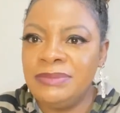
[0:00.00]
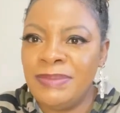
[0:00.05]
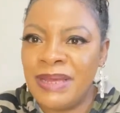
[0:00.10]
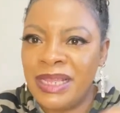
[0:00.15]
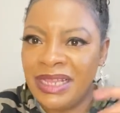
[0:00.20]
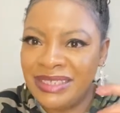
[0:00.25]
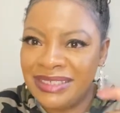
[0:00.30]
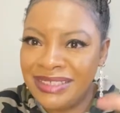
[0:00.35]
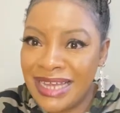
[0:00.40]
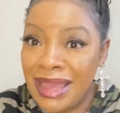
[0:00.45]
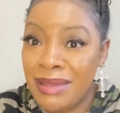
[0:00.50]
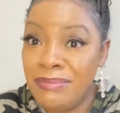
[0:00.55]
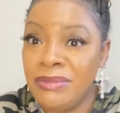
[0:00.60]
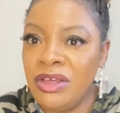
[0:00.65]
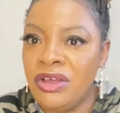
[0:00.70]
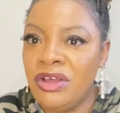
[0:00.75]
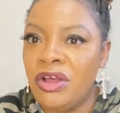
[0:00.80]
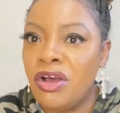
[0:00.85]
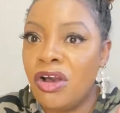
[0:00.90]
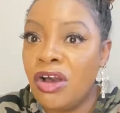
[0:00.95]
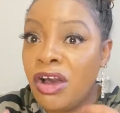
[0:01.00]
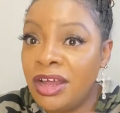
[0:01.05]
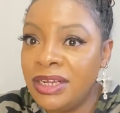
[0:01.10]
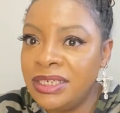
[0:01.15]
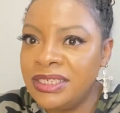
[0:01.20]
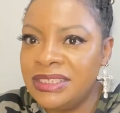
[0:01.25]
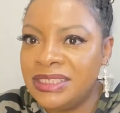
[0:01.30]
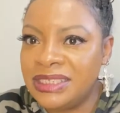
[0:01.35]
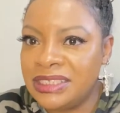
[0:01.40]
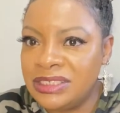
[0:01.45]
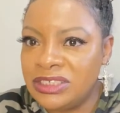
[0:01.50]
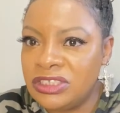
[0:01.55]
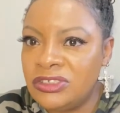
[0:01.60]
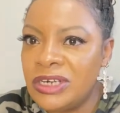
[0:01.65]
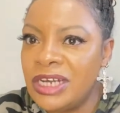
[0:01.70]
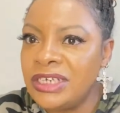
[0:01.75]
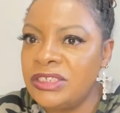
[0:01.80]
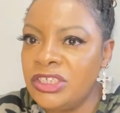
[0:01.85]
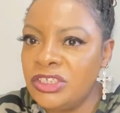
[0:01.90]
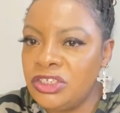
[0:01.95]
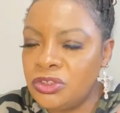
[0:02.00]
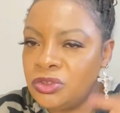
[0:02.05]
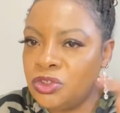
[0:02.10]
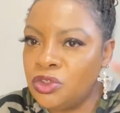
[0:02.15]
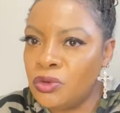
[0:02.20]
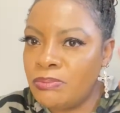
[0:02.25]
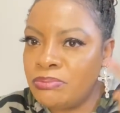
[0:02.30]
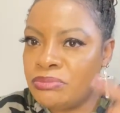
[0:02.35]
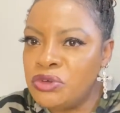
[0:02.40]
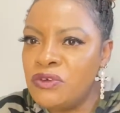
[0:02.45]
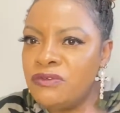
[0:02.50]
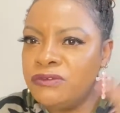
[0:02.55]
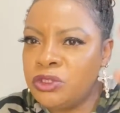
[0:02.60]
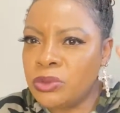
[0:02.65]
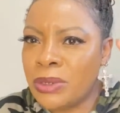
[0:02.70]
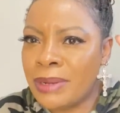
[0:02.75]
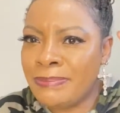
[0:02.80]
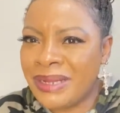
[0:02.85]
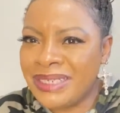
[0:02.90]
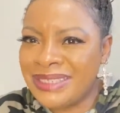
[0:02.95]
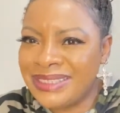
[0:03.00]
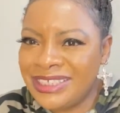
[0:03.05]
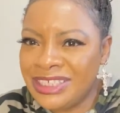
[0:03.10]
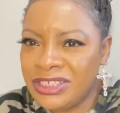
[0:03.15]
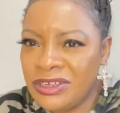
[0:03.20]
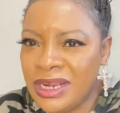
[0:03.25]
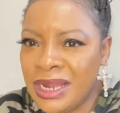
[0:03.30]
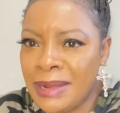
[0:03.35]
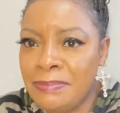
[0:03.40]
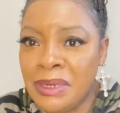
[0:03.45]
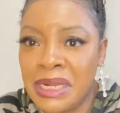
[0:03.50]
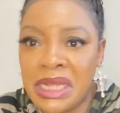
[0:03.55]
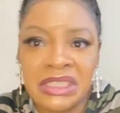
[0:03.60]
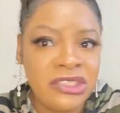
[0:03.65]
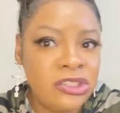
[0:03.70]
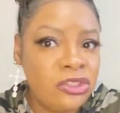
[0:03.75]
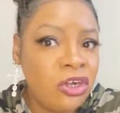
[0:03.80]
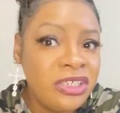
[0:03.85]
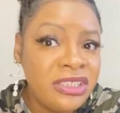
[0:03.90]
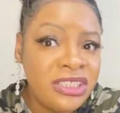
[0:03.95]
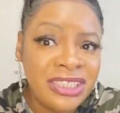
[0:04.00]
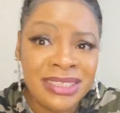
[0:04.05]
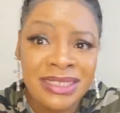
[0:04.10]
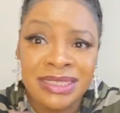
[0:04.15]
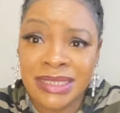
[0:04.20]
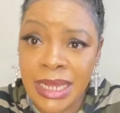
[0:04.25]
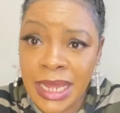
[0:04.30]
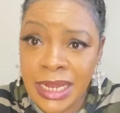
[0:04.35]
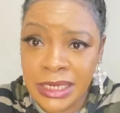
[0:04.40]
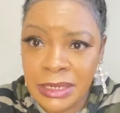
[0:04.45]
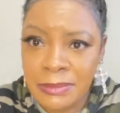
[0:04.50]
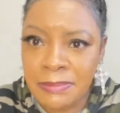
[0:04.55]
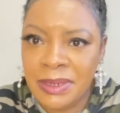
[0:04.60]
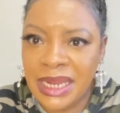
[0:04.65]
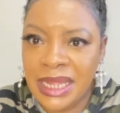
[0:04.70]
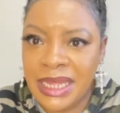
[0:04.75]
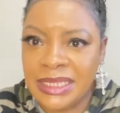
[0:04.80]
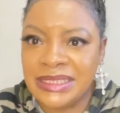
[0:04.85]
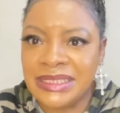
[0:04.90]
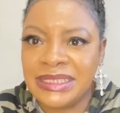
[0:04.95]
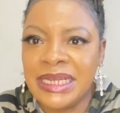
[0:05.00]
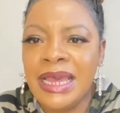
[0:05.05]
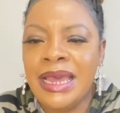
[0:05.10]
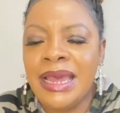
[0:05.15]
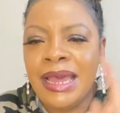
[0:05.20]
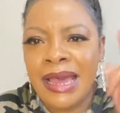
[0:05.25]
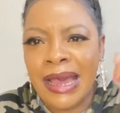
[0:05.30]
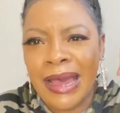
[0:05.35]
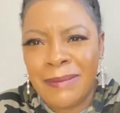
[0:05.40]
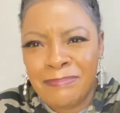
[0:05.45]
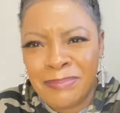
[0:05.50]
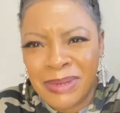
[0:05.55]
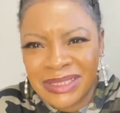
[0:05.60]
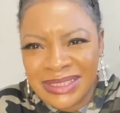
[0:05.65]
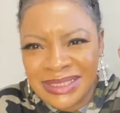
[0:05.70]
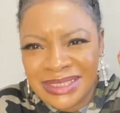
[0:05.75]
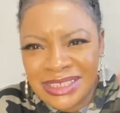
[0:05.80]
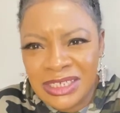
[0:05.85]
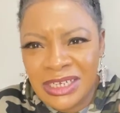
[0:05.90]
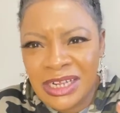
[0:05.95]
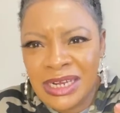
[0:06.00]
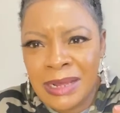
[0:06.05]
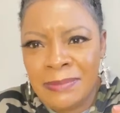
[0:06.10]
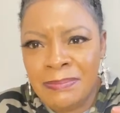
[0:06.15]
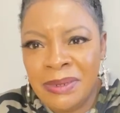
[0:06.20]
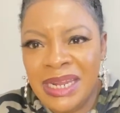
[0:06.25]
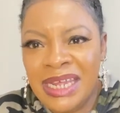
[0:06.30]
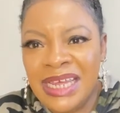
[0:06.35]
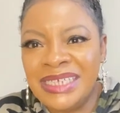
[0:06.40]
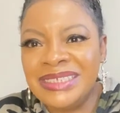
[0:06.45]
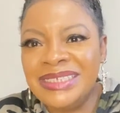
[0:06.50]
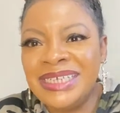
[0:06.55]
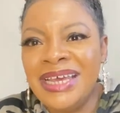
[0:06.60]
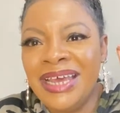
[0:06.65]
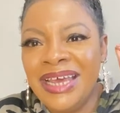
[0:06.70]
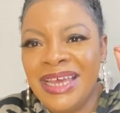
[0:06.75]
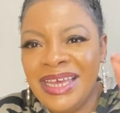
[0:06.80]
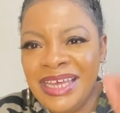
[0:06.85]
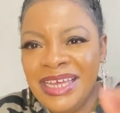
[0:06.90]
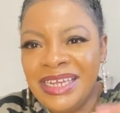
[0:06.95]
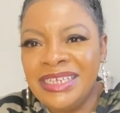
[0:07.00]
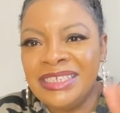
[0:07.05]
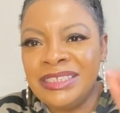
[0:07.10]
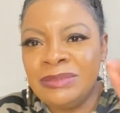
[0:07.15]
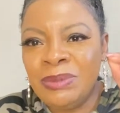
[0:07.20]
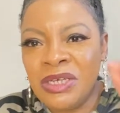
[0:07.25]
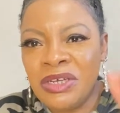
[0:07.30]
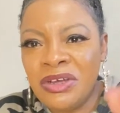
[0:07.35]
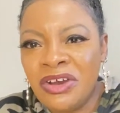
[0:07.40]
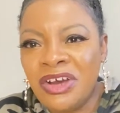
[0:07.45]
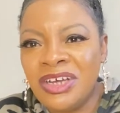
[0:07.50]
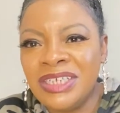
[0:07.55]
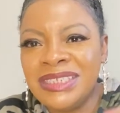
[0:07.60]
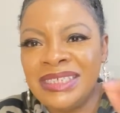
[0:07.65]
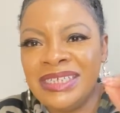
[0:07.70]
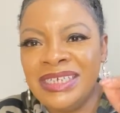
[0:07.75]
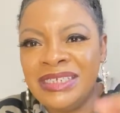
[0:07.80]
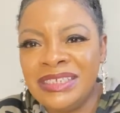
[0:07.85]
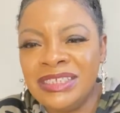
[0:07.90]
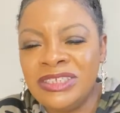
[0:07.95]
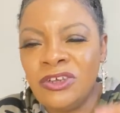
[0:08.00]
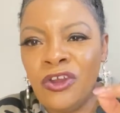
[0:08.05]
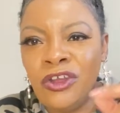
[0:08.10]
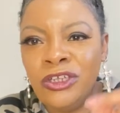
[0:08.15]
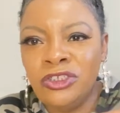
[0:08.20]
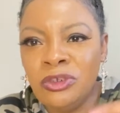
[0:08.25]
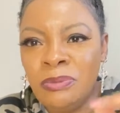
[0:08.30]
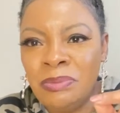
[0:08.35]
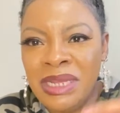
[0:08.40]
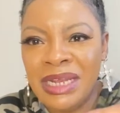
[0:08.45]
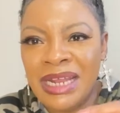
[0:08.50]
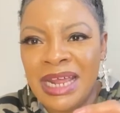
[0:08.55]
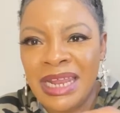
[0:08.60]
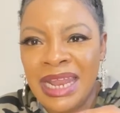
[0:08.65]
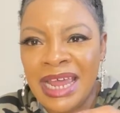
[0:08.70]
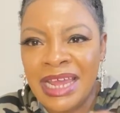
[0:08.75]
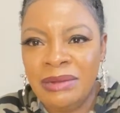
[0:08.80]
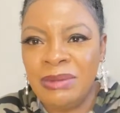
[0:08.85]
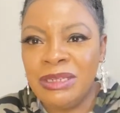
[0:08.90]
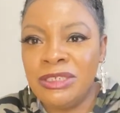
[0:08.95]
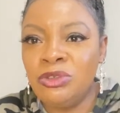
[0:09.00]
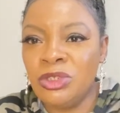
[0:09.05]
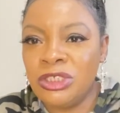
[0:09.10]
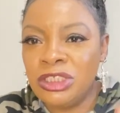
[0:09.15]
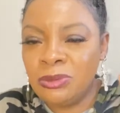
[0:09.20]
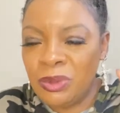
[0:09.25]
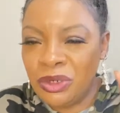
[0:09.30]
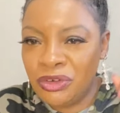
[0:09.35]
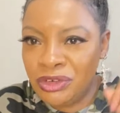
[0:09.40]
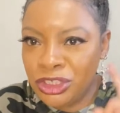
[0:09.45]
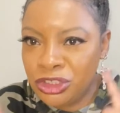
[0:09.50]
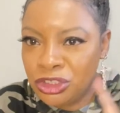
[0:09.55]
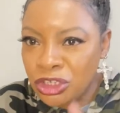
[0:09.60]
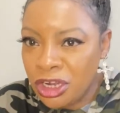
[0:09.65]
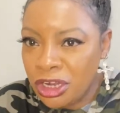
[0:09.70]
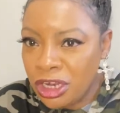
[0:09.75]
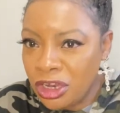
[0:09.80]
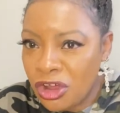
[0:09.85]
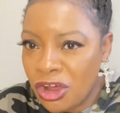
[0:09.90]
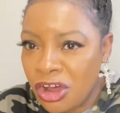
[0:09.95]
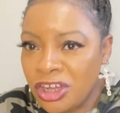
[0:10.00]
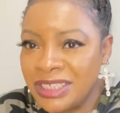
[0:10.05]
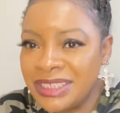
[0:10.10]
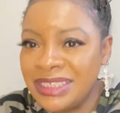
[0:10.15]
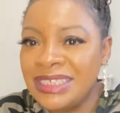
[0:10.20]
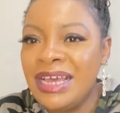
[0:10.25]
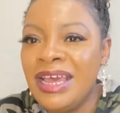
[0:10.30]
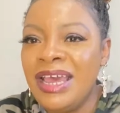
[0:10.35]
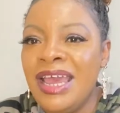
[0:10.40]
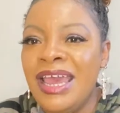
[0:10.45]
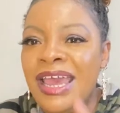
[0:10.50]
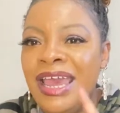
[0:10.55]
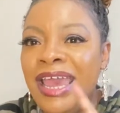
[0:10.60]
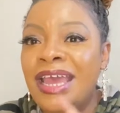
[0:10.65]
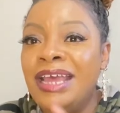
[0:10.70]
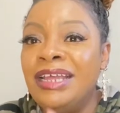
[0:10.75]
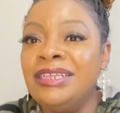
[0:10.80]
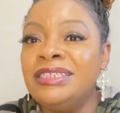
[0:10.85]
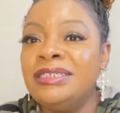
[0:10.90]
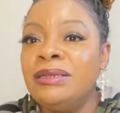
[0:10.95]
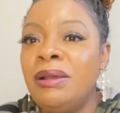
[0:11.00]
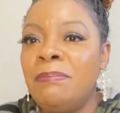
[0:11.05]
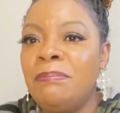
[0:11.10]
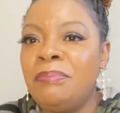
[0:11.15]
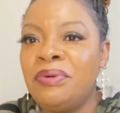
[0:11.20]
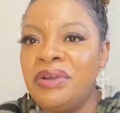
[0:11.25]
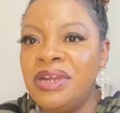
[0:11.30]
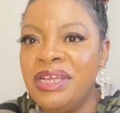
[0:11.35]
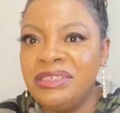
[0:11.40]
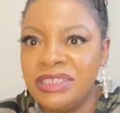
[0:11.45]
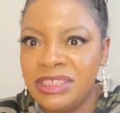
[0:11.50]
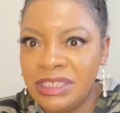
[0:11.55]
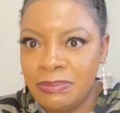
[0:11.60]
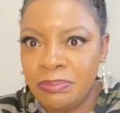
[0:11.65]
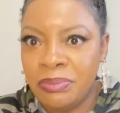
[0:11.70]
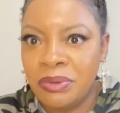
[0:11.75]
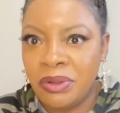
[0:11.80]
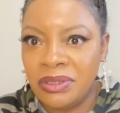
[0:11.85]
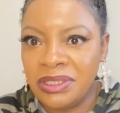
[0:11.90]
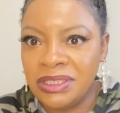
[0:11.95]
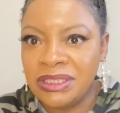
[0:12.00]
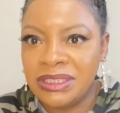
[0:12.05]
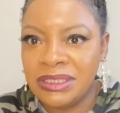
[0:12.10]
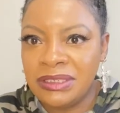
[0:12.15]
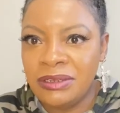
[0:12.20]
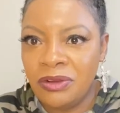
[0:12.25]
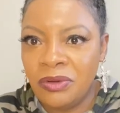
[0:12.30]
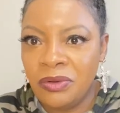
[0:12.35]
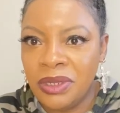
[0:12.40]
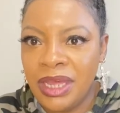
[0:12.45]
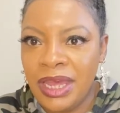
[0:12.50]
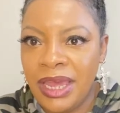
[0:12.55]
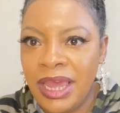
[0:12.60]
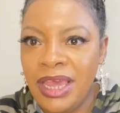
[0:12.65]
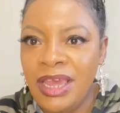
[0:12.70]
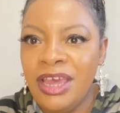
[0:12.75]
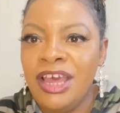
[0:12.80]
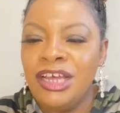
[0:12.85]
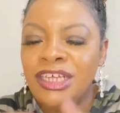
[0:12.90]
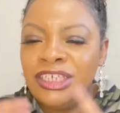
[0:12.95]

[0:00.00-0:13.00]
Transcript: By the time God is instructing you to move to a particular place, not just any place, a particular place, it is because it is going to be in alignment with spiritual laws and principles, okay?